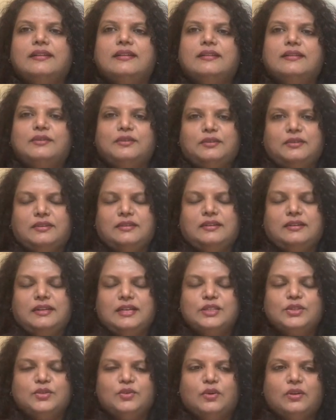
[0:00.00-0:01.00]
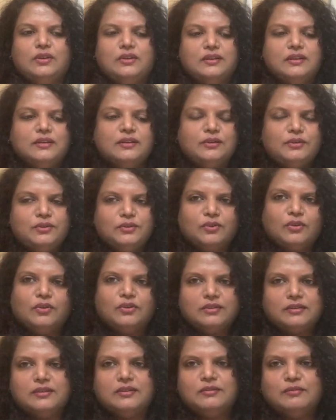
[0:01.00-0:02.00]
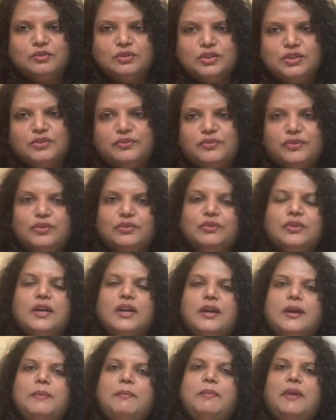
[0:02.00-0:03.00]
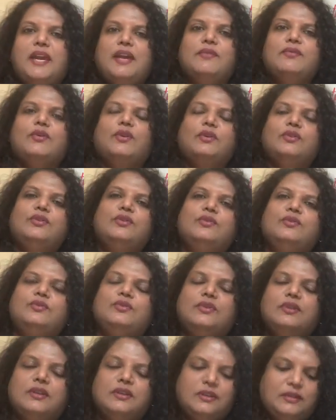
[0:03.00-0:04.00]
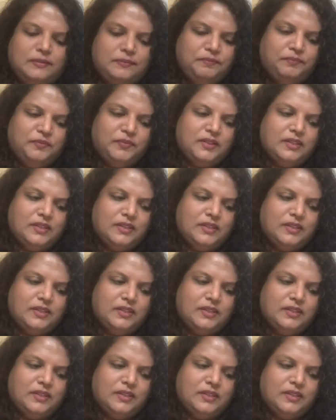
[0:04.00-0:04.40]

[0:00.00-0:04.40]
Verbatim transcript: Uh, as you all know, or most of you may have gone through um,